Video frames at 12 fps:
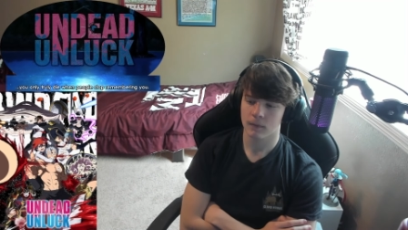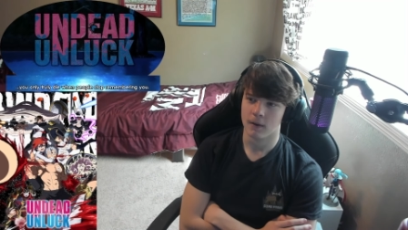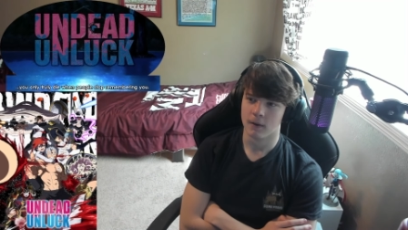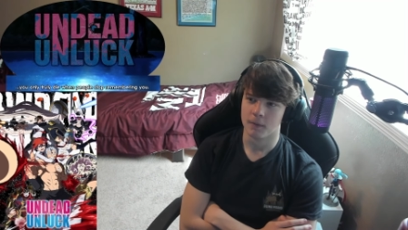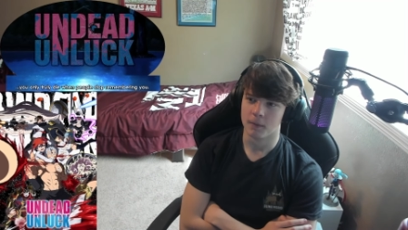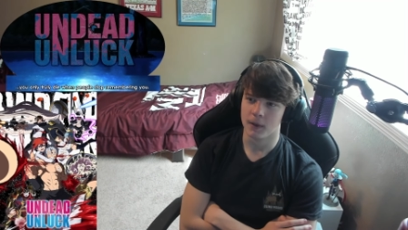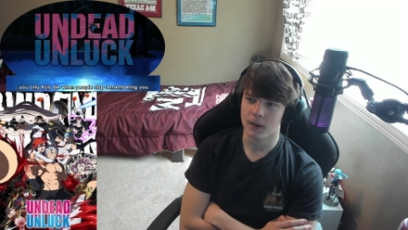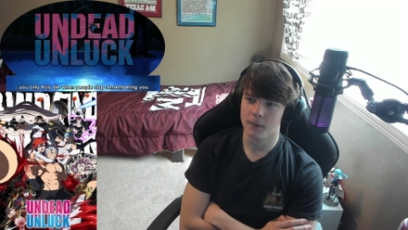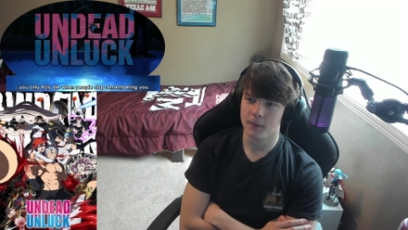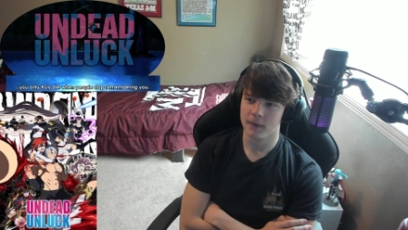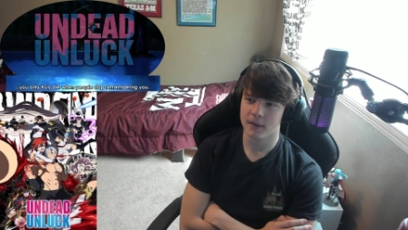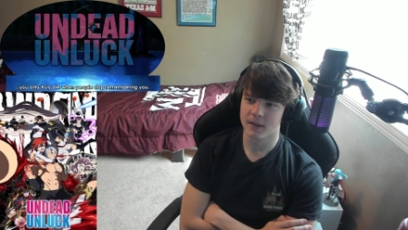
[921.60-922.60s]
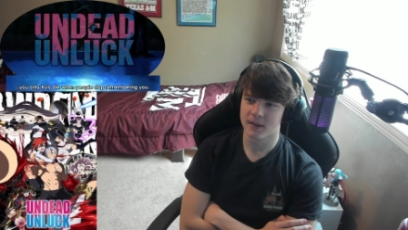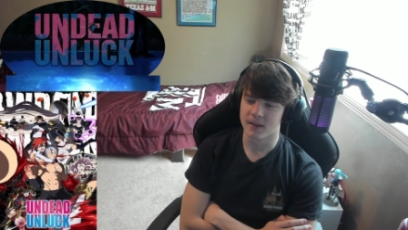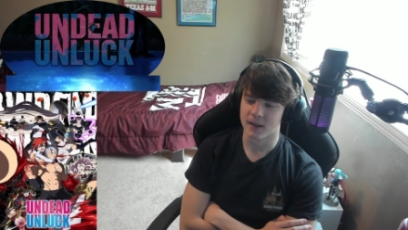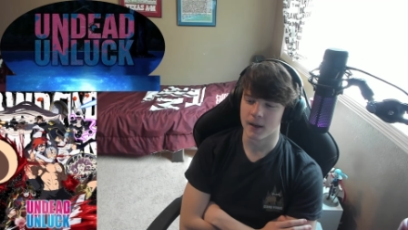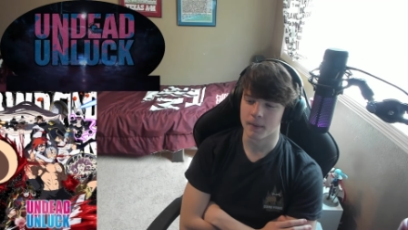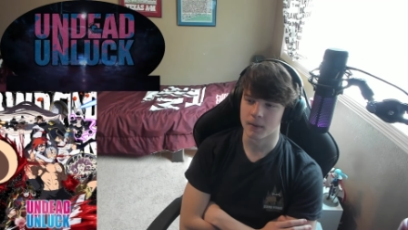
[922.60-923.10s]
When people
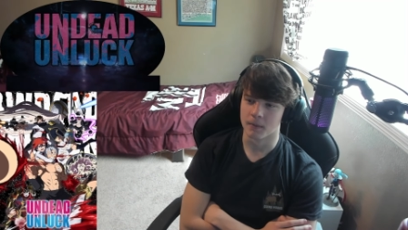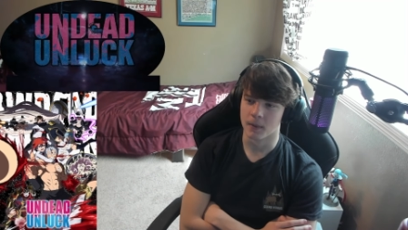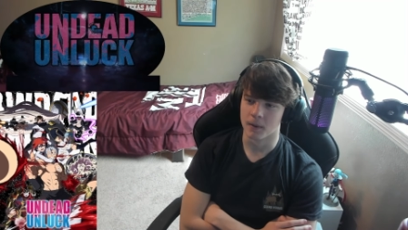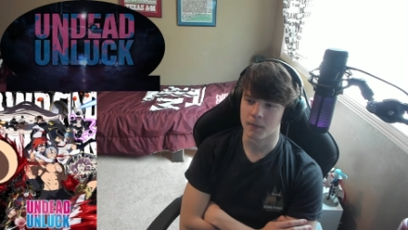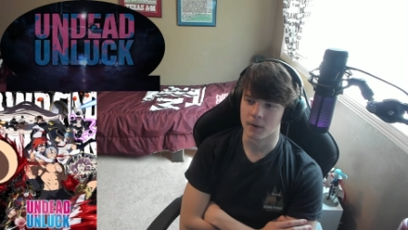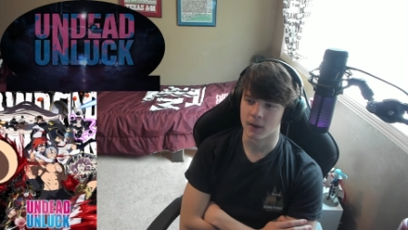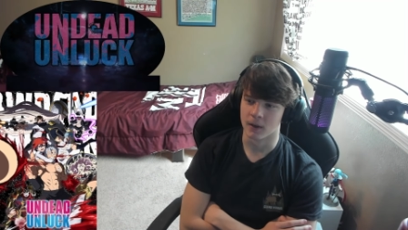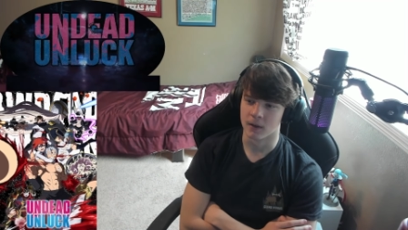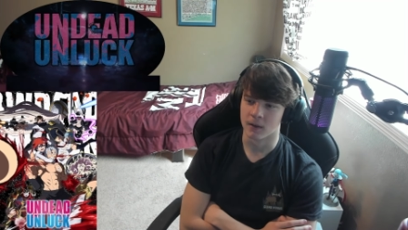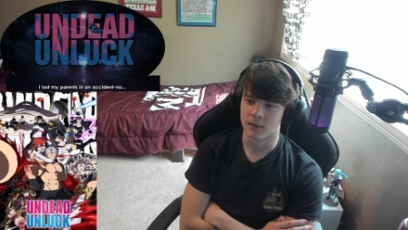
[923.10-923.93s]
stop remembering you.